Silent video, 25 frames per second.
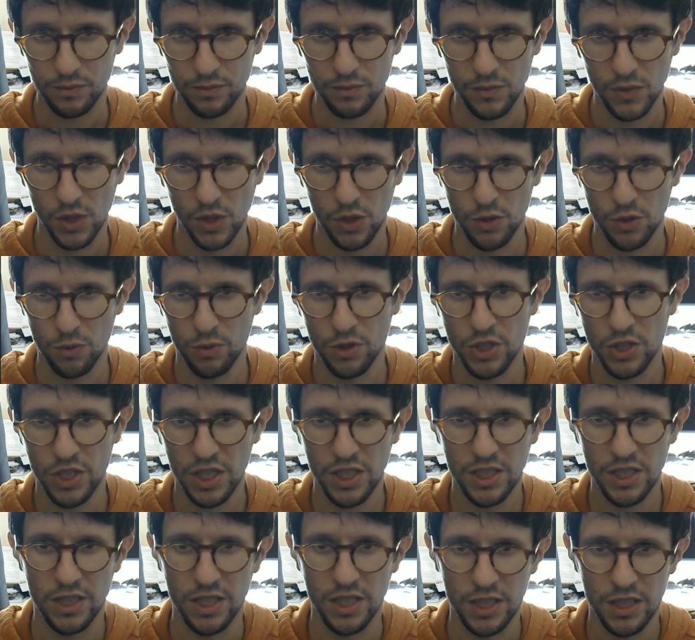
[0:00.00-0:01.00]
So we
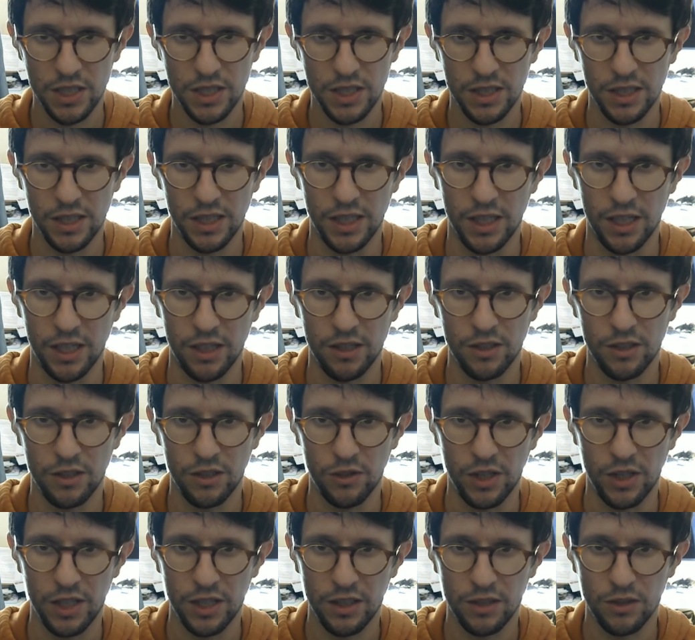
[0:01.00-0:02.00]
change this here,
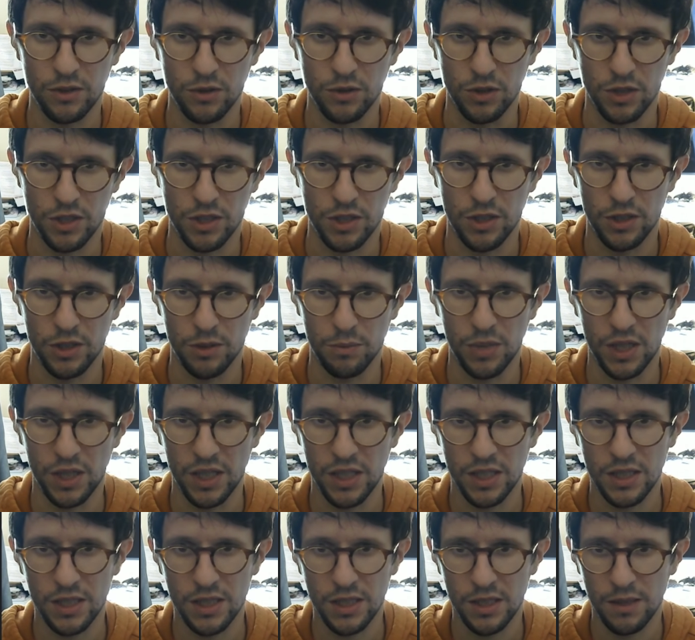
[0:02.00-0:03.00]
right, to str
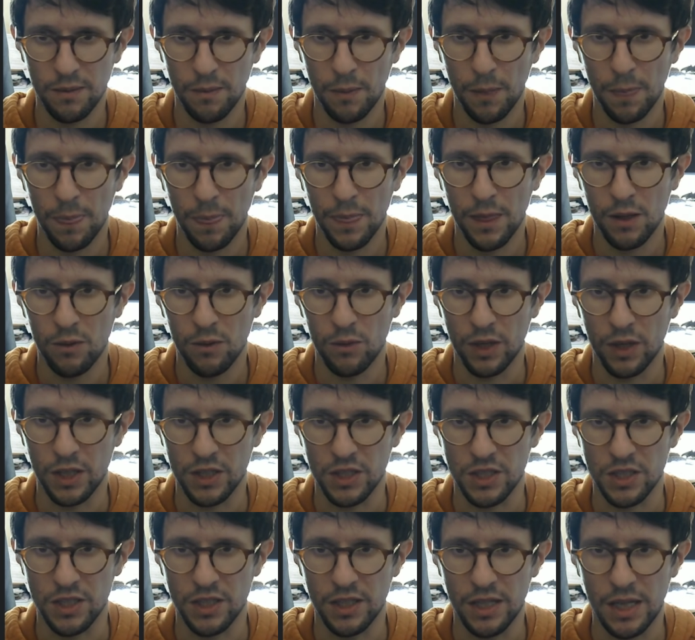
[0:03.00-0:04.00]
bytes. We can
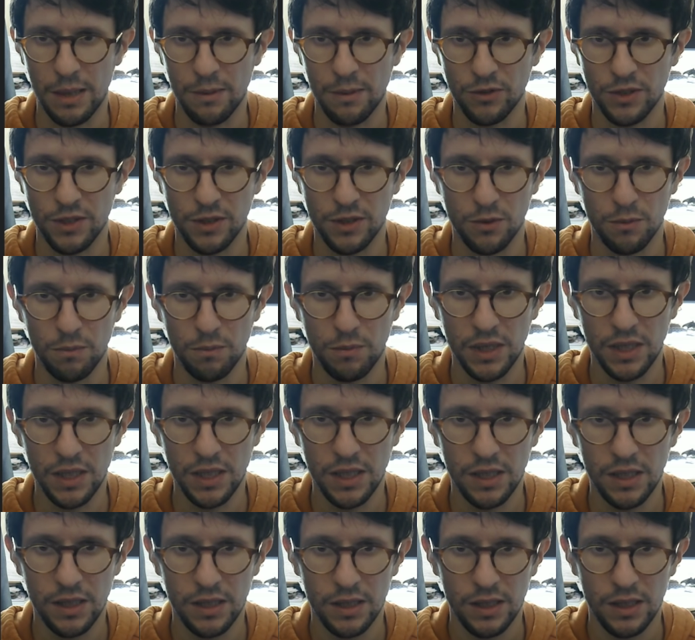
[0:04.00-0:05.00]
change the name of this to
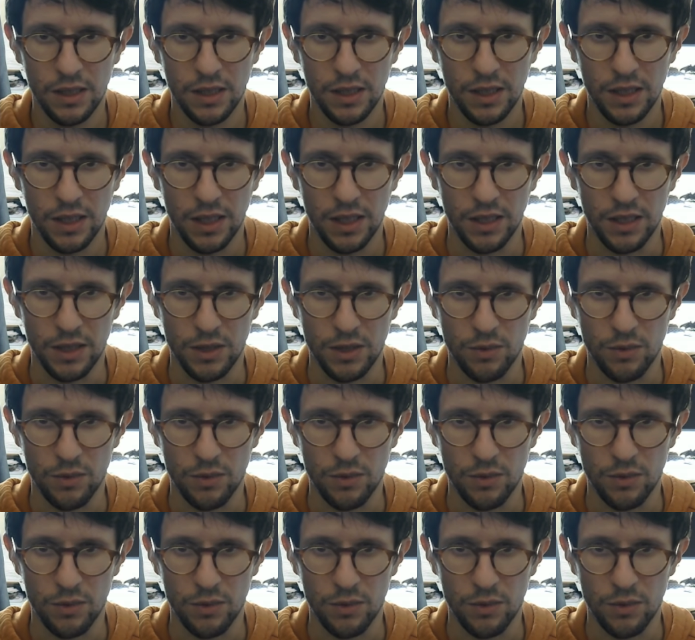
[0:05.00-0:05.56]
B and this